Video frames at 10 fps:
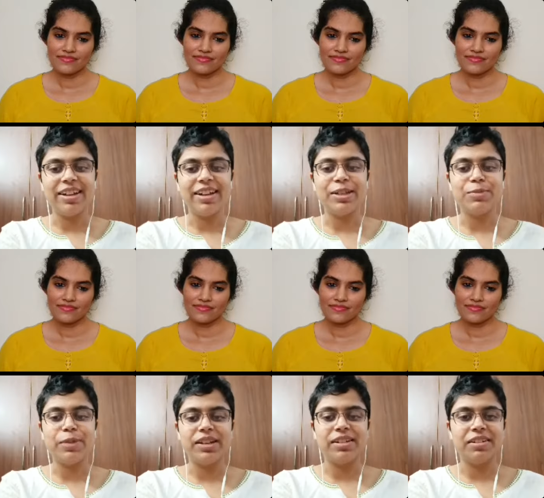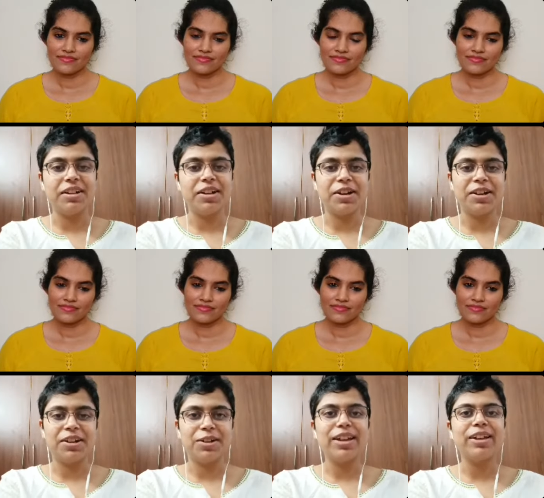Speaker 1: it's been
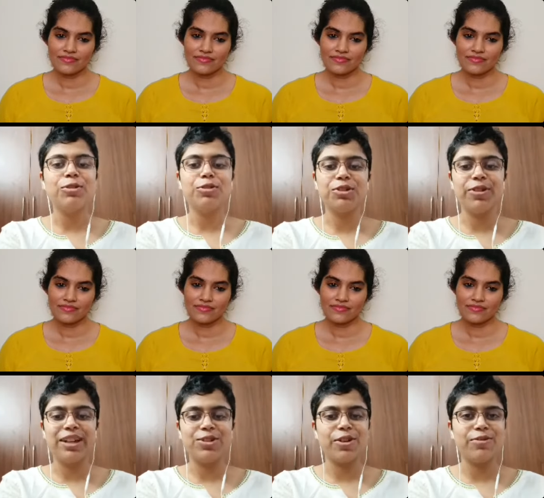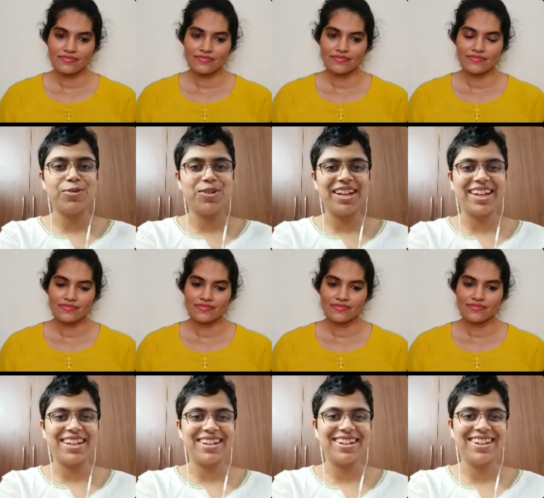uh, good to enjoy food
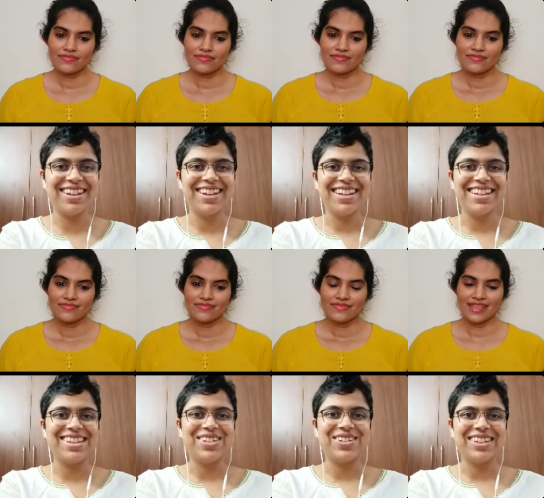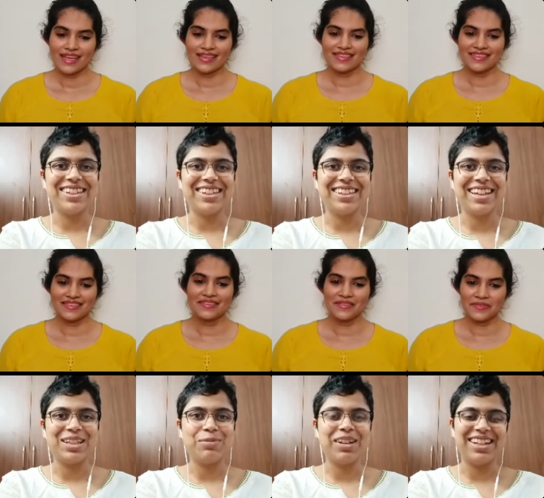again. So nice.
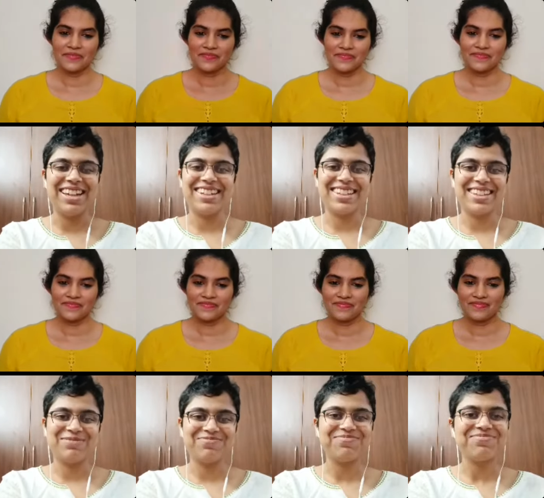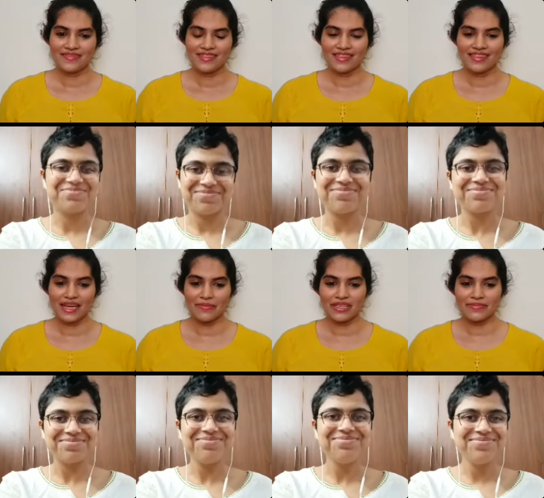that's been nice
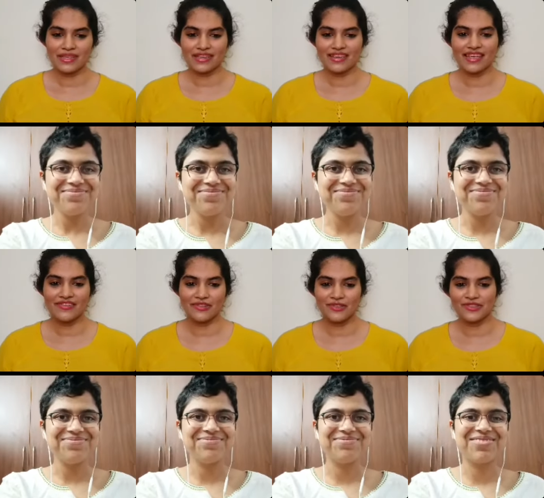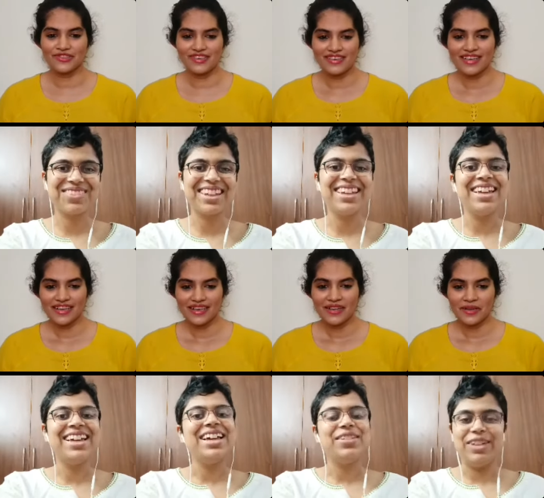
Speaker 2: that must be a relief also.
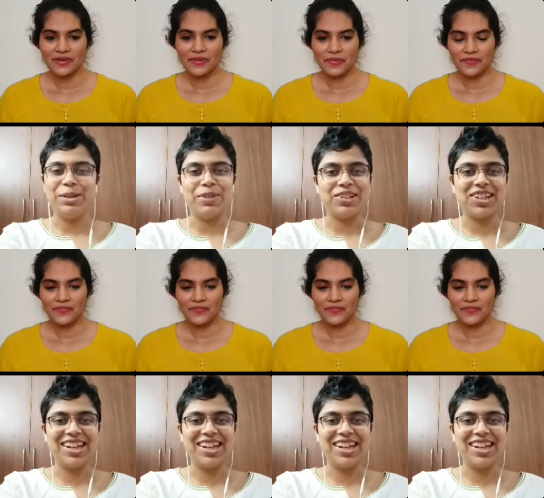
Speaker 1: Very much.